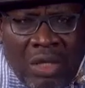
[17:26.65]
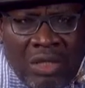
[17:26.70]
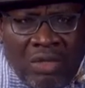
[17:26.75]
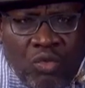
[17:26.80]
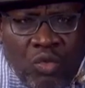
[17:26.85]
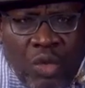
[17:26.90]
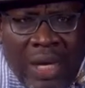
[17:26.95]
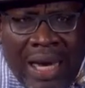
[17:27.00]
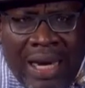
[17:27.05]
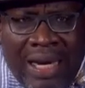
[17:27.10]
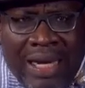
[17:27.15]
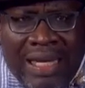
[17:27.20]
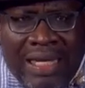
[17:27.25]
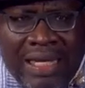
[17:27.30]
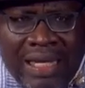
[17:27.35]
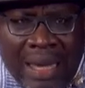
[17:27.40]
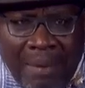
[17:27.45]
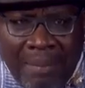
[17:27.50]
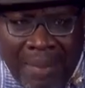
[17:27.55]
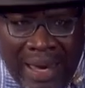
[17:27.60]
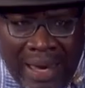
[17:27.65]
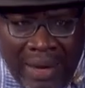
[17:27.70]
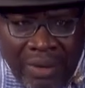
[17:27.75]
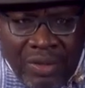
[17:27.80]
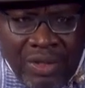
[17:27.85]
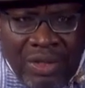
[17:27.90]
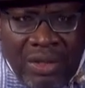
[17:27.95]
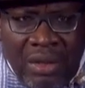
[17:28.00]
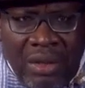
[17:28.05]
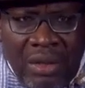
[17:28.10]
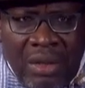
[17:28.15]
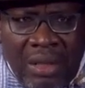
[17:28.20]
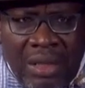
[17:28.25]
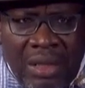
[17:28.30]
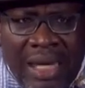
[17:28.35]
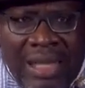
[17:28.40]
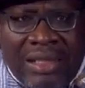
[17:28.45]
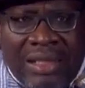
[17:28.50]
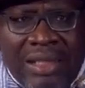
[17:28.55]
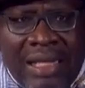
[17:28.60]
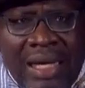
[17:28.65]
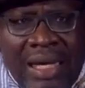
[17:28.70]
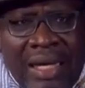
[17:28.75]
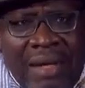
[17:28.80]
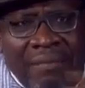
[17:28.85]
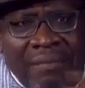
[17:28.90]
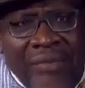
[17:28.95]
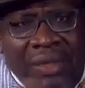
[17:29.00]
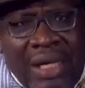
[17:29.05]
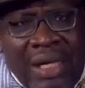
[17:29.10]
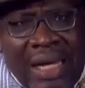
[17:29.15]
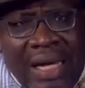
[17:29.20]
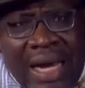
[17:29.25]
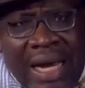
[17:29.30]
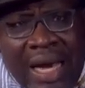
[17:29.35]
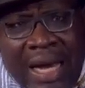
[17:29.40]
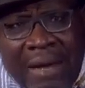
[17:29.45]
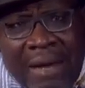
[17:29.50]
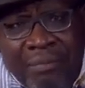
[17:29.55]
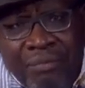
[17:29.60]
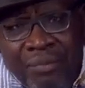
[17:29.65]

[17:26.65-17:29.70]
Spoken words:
we are reading about. That there are